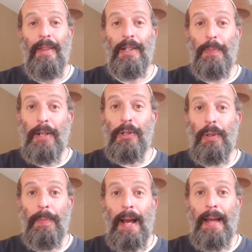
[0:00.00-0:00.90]
they're
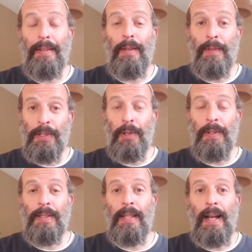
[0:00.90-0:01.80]
special baths of a
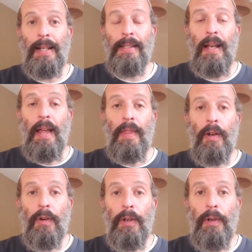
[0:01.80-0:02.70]
certain size that
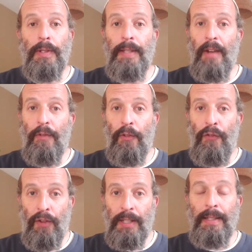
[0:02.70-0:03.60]
are used not for
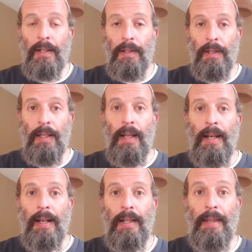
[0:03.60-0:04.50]
physical
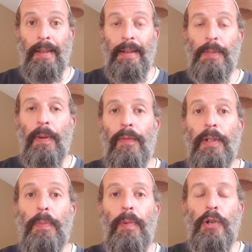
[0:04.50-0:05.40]
cleanliness but for
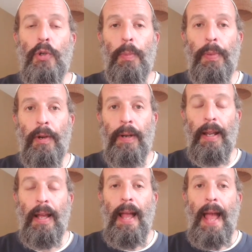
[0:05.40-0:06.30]
spiritual purity.
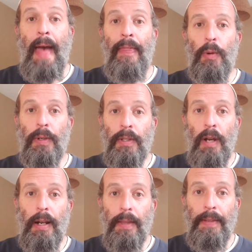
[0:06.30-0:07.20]
And they would
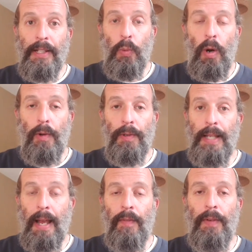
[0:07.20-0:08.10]
dunk in these
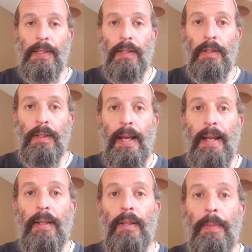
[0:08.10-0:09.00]
waters every single
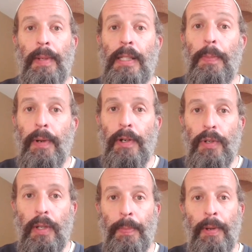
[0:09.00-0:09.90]
day to be
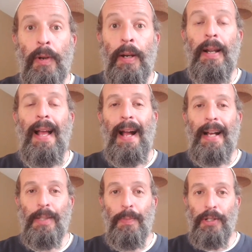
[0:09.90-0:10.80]
spiritually pure
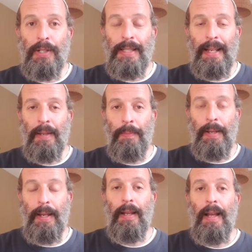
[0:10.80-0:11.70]
as much as they can
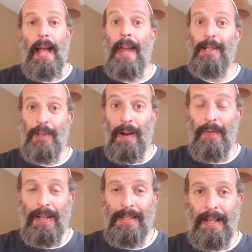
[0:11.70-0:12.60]
be and as
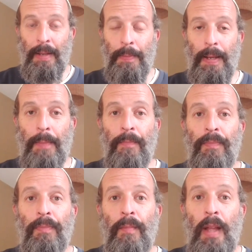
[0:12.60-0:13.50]
often as they can be.
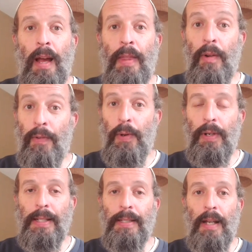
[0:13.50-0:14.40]
They were
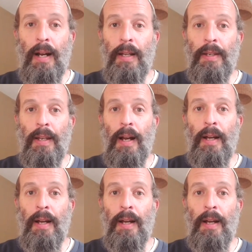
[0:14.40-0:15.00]
focused on